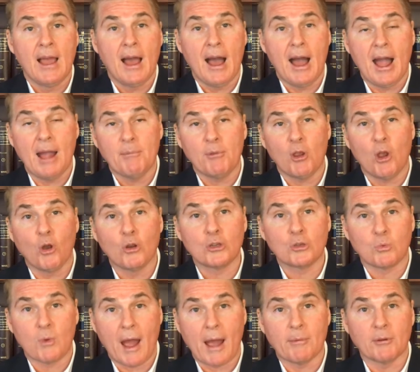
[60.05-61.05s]
I'm your
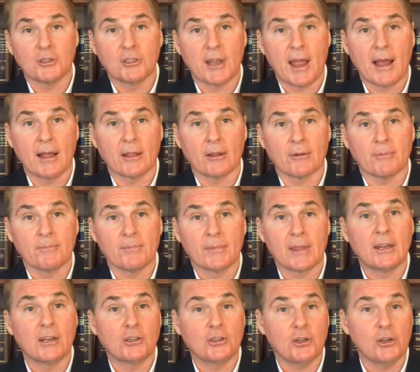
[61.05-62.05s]
host, Robert Schaller,
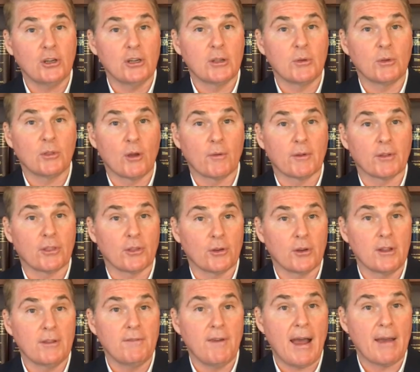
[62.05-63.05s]
an attorney with over
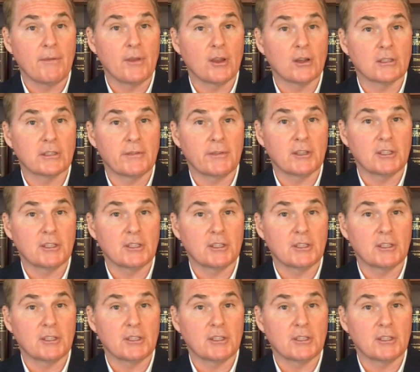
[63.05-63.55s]
35 years of